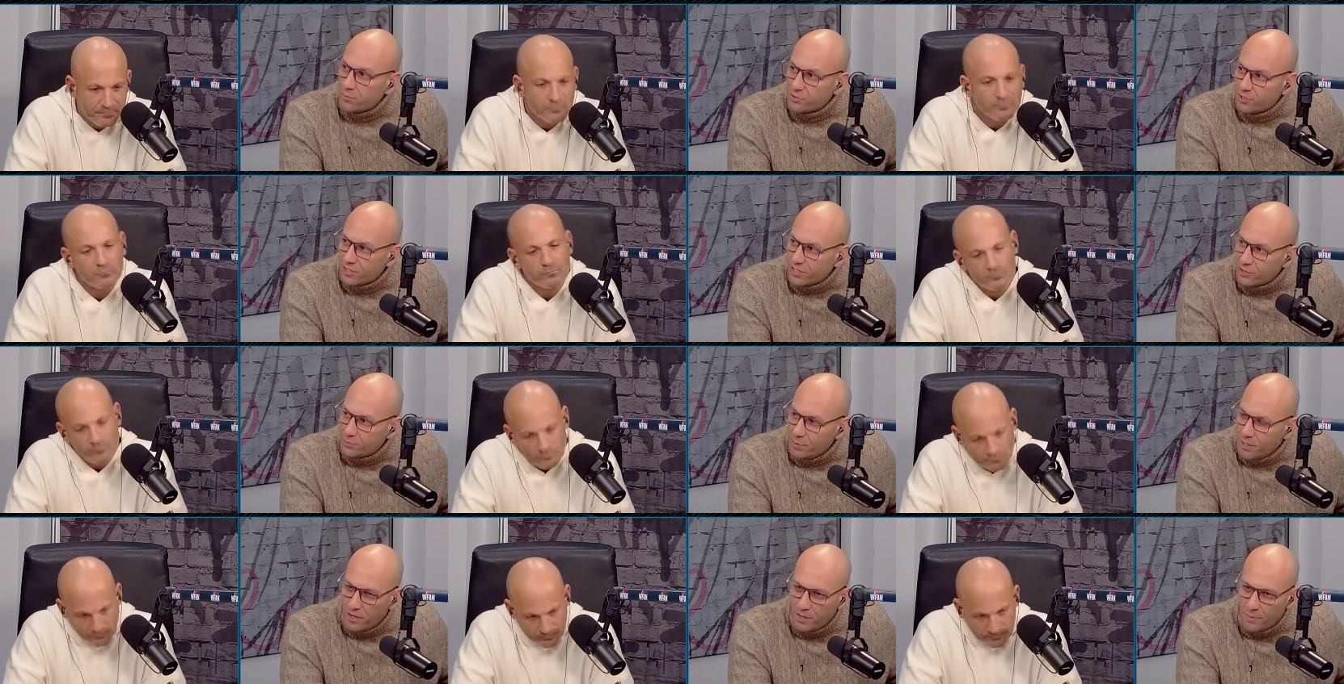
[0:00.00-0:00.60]
Speaker 1: I think he's
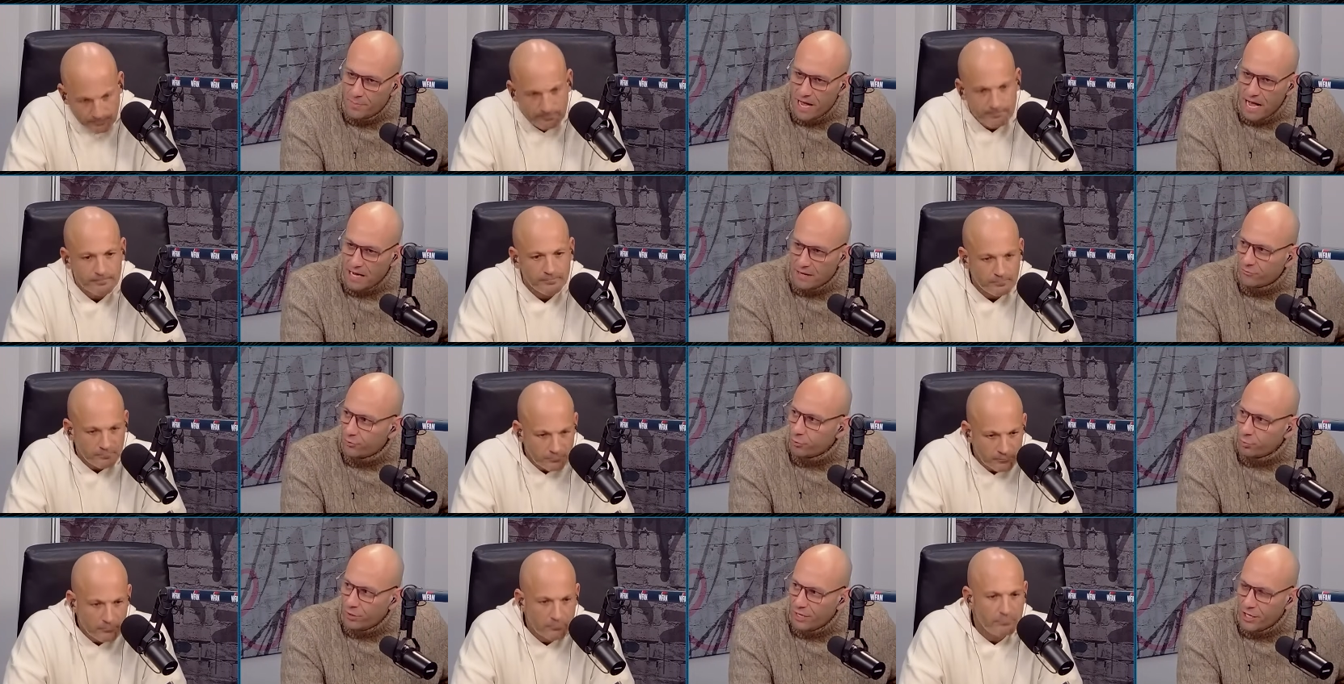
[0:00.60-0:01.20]
been an
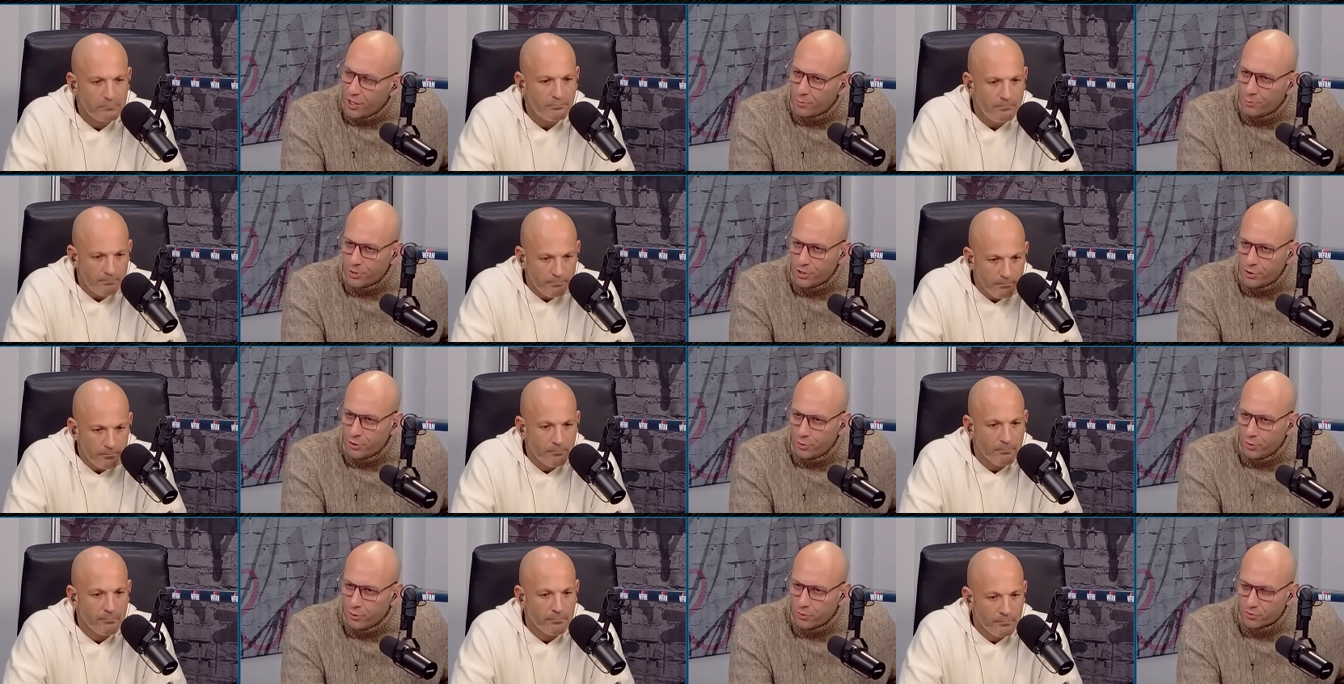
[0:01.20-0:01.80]
impactful player, but you
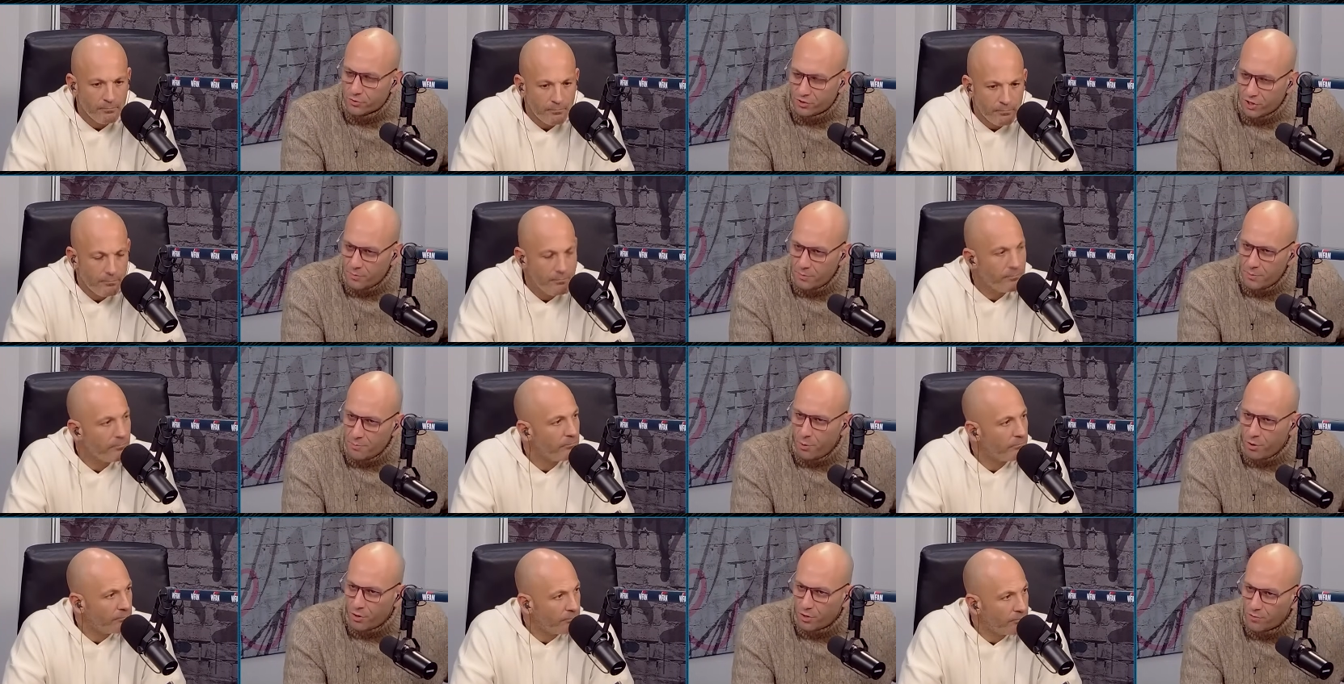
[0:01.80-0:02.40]
knew he was going to be
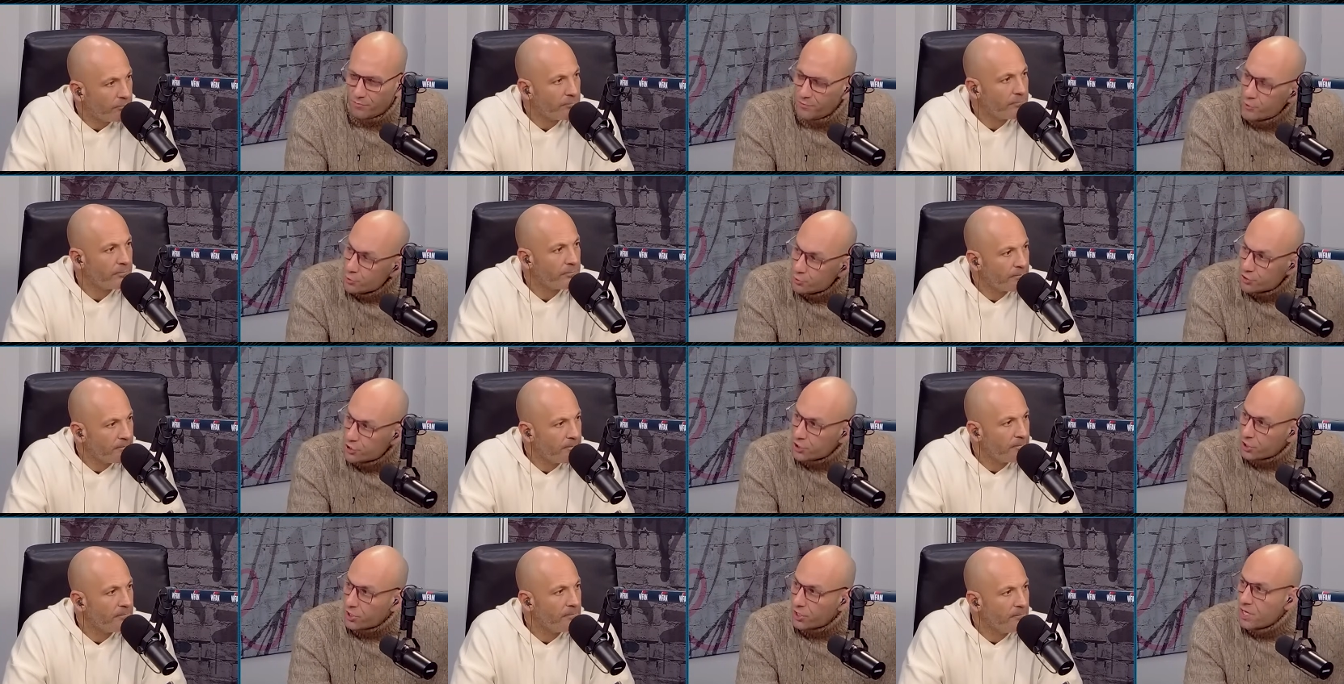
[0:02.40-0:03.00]
part of the
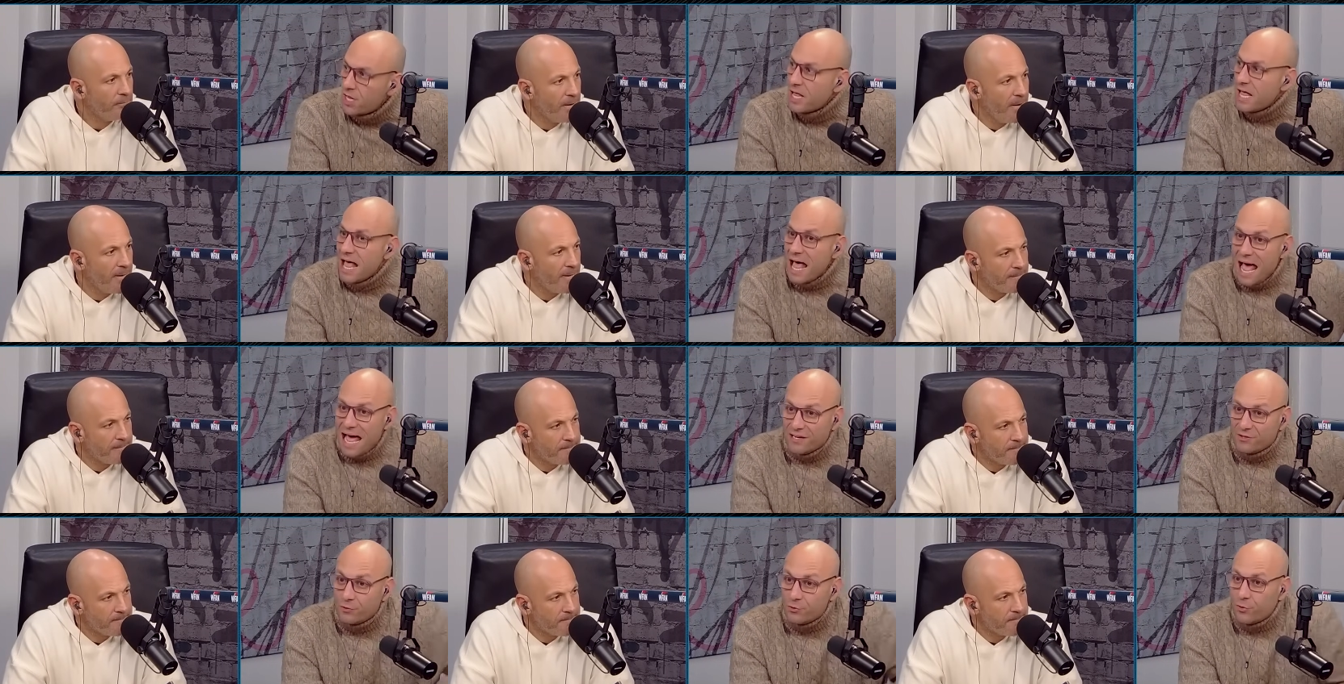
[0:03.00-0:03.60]
future. Yeah.
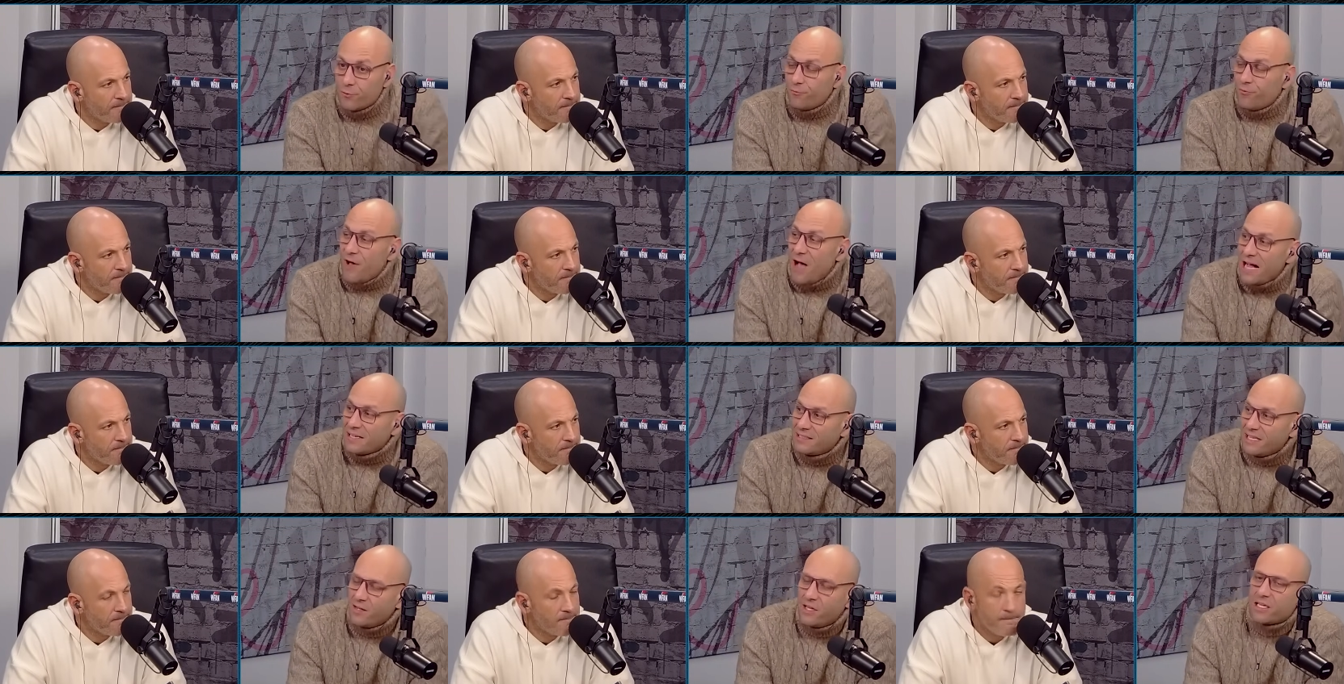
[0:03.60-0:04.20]
And the
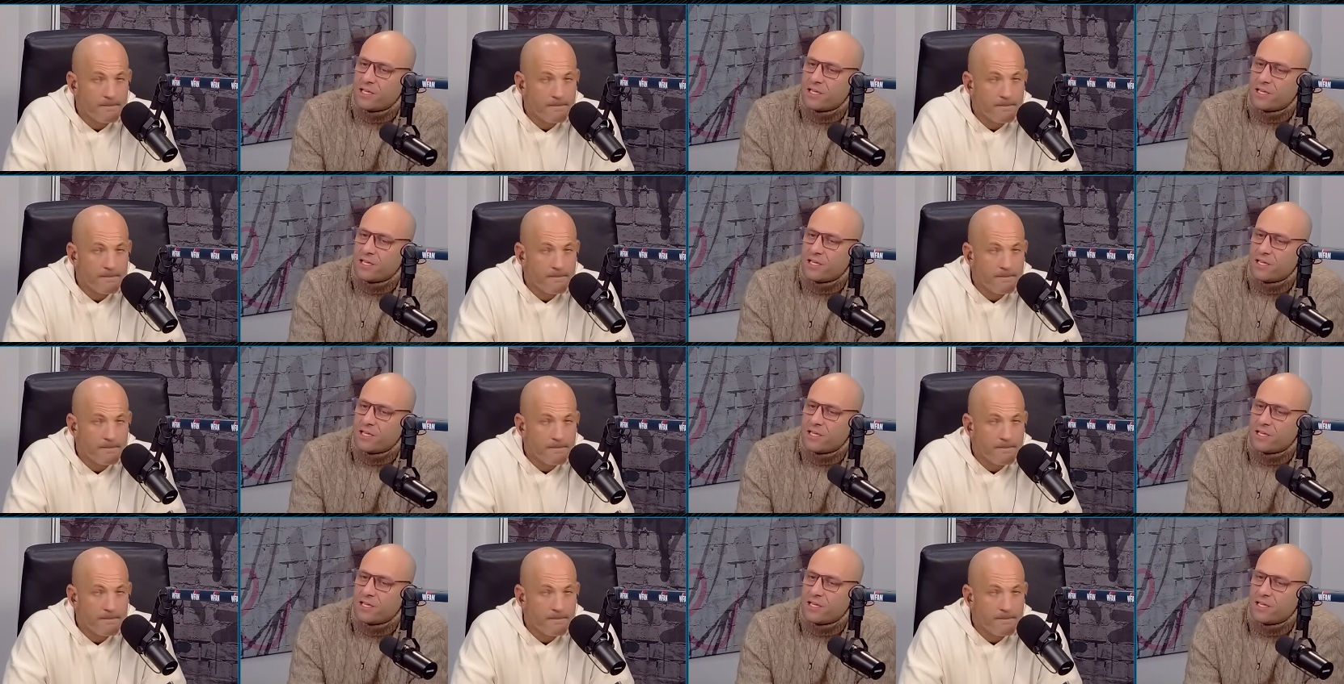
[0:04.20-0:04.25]
fact that, like,